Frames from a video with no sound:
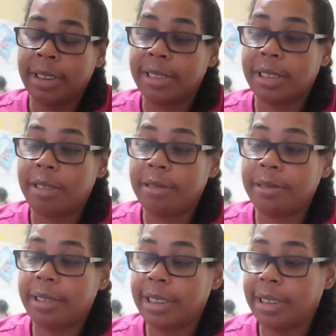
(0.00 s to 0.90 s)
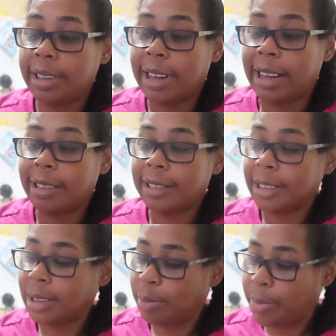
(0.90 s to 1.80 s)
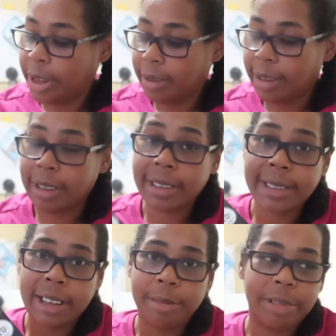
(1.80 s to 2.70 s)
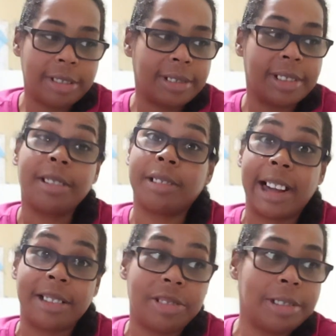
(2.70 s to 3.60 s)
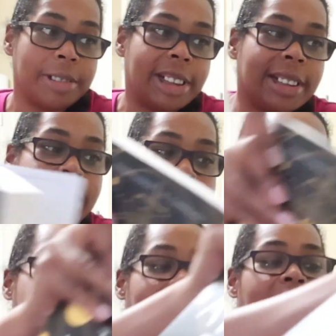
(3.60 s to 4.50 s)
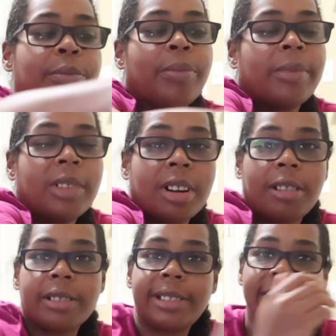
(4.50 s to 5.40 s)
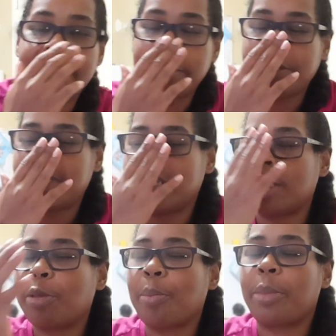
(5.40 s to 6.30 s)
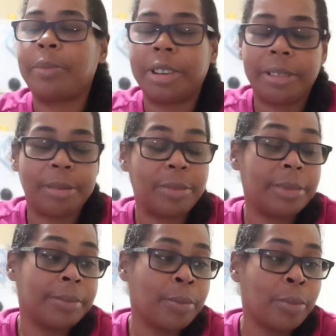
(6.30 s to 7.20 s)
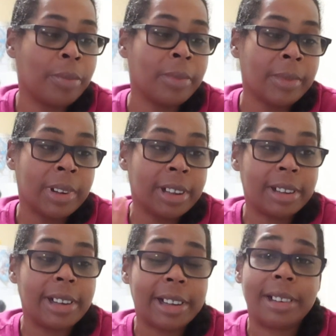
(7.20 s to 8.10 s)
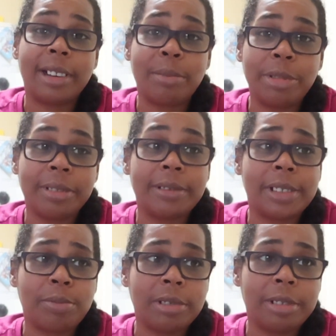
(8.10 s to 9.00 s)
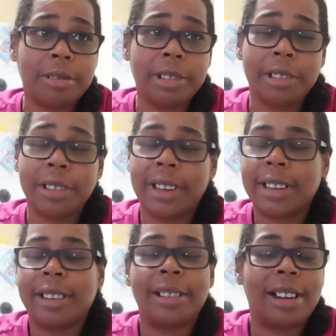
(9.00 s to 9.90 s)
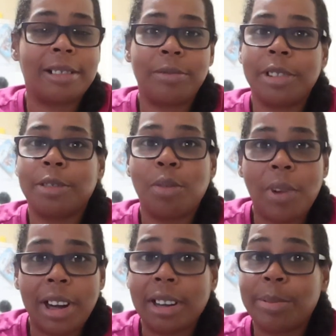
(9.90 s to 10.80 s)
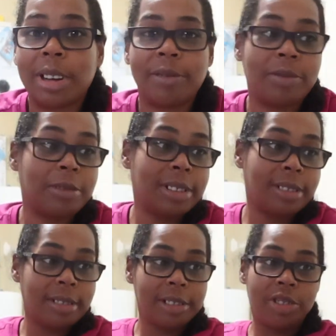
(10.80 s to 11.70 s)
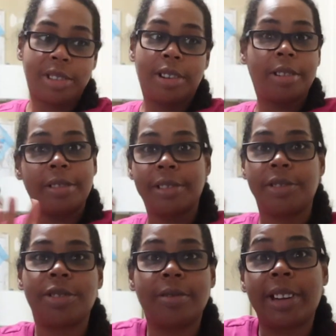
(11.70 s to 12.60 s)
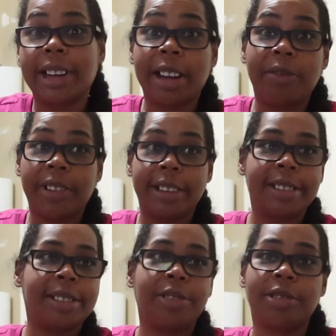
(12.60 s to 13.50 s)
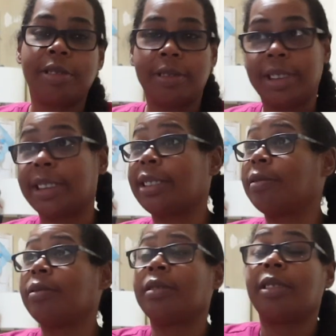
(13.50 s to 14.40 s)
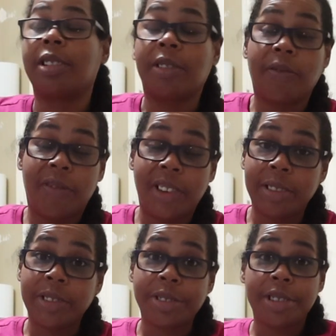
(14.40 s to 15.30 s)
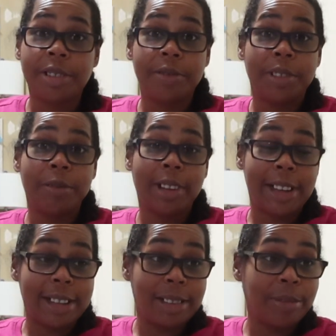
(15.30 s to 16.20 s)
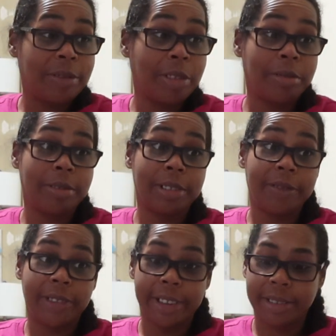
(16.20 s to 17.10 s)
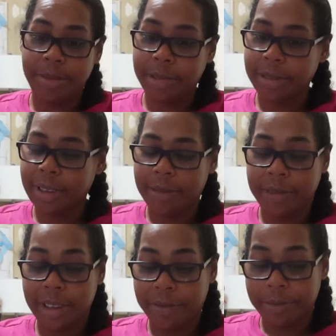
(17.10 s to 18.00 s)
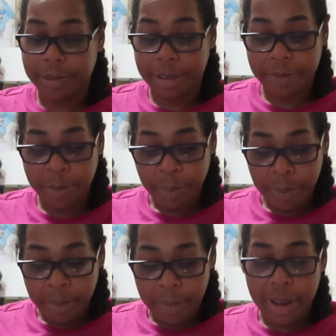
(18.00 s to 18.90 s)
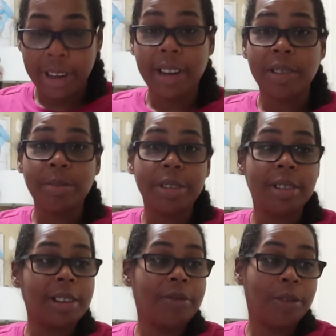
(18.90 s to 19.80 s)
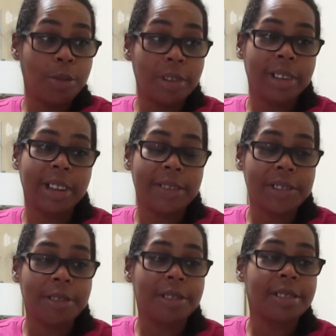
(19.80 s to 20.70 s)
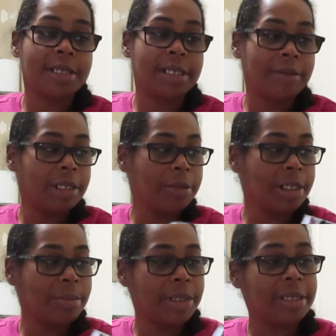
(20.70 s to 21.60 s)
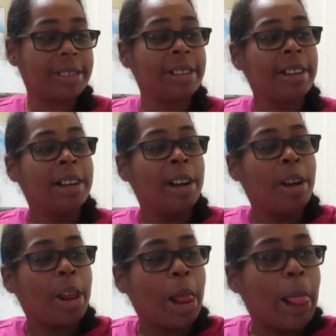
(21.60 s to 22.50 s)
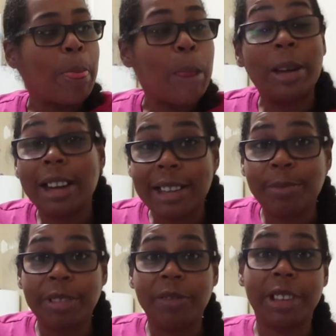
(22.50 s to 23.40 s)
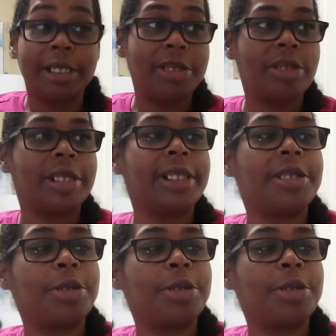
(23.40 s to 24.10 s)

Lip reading: It's called The Atlas Paradox. I'm going to start actually reading that tonight. I already downloaded it, but yeah, that book is really, really good. And I don't know why, but I've recently just turned into like a fantasy girl. Like 5 years ago, if you would have asked me if I would have read a fantasy book, I would never would have. But I gave that book like 4.5 stars. I definitely recommend it. It has me very intrigued